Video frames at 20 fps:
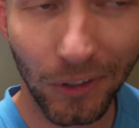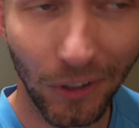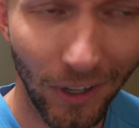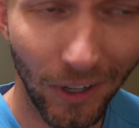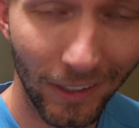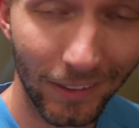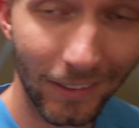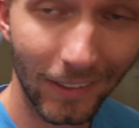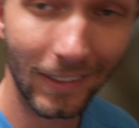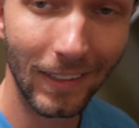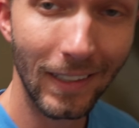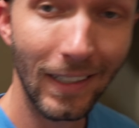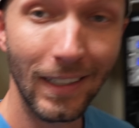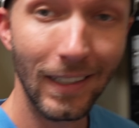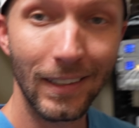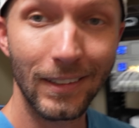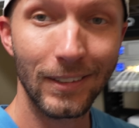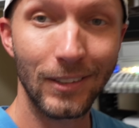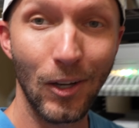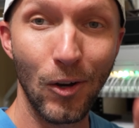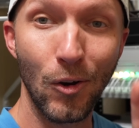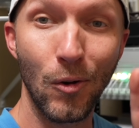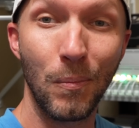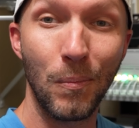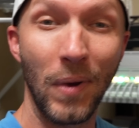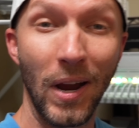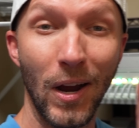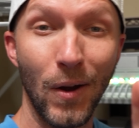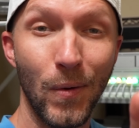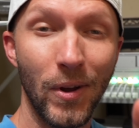closet, so
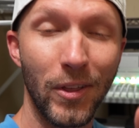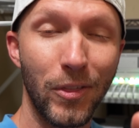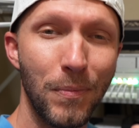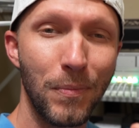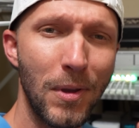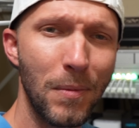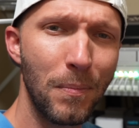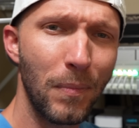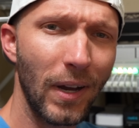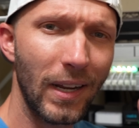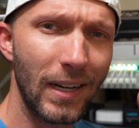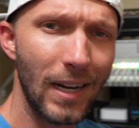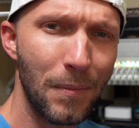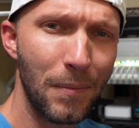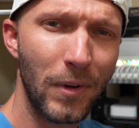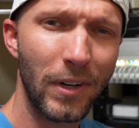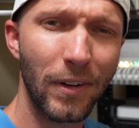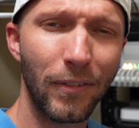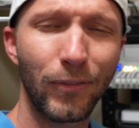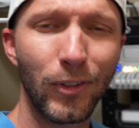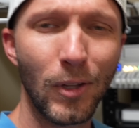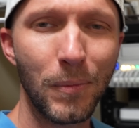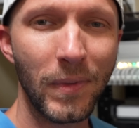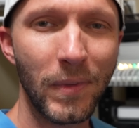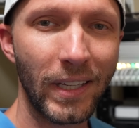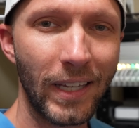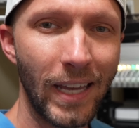bear with me, but I'm gonna flip the